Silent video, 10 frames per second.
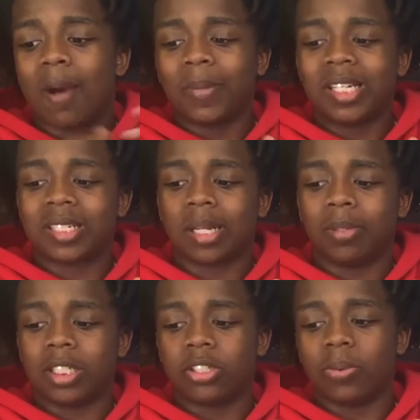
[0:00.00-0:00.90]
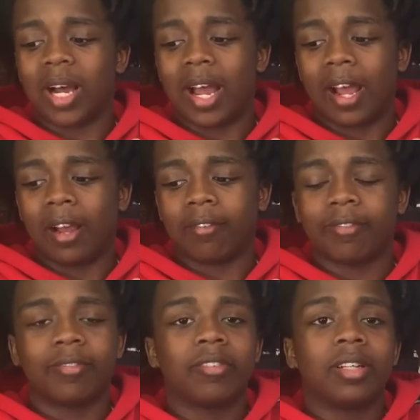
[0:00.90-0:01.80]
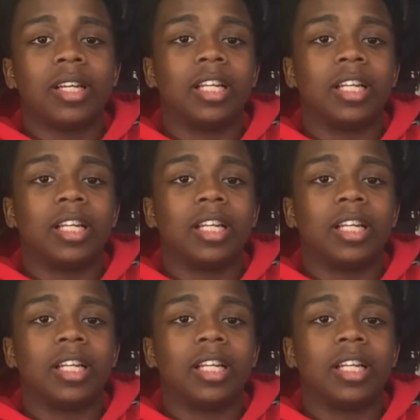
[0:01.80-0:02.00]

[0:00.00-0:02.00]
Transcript: is, how many siblings do I have,